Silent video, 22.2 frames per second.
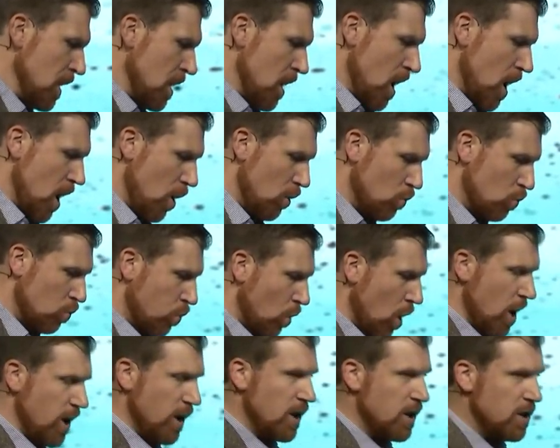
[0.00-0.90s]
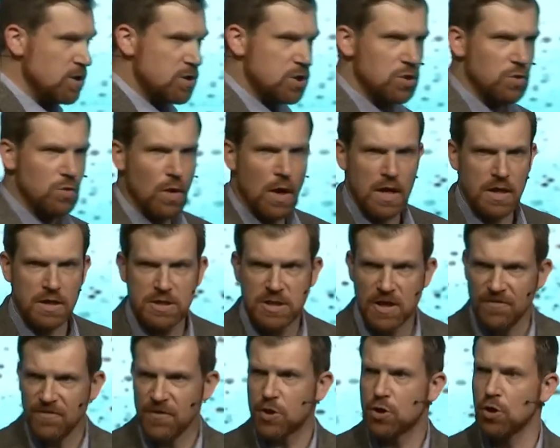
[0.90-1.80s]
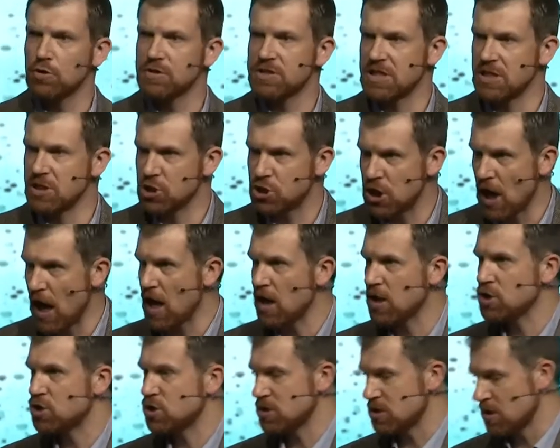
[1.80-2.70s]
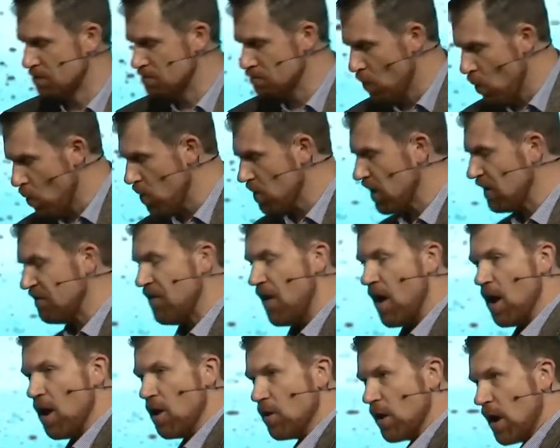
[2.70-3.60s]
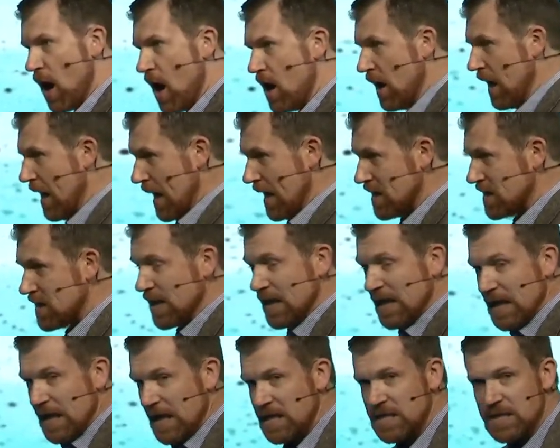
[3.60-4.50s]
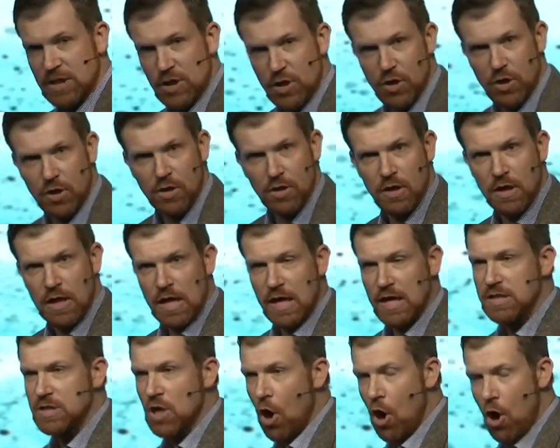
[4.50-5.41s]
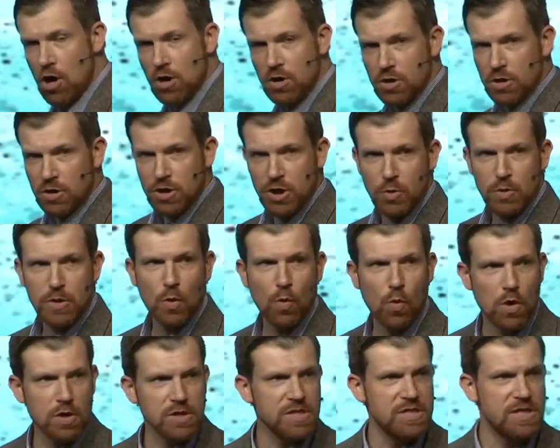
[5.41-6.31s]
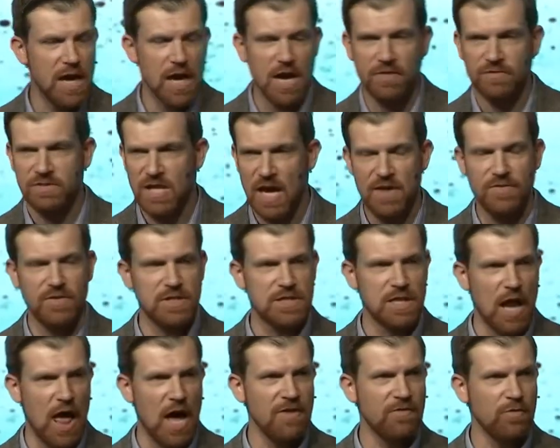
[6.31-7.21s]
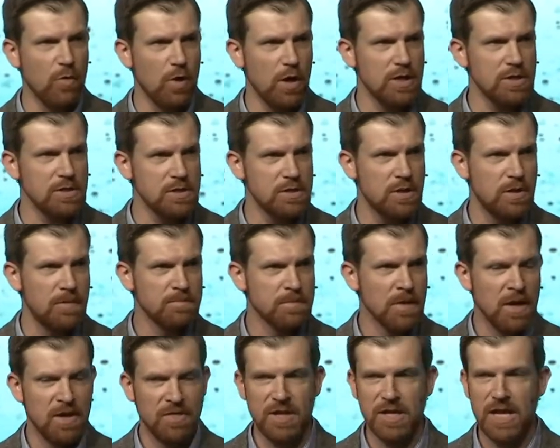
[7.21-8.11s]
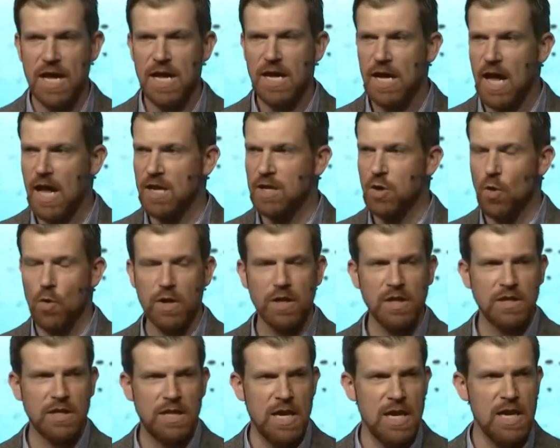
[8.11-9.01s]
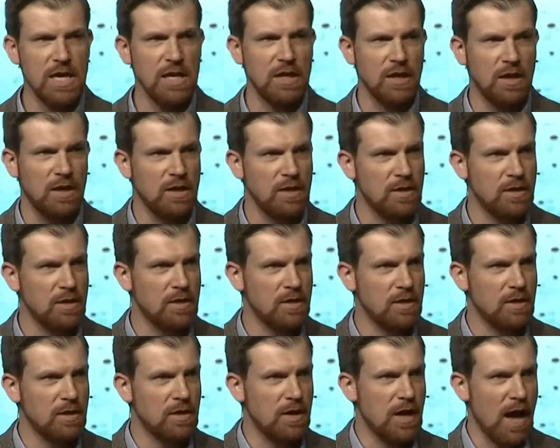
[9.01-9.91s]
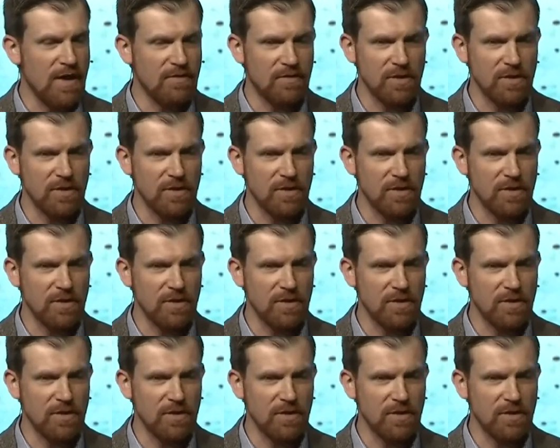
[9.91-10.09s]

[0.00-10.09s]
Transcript: uh, run into difficulty and challenges. The more they follow God, it doesn't get easier, it gets harder. You know what the worst day of David's life was? The day he got anointed king. After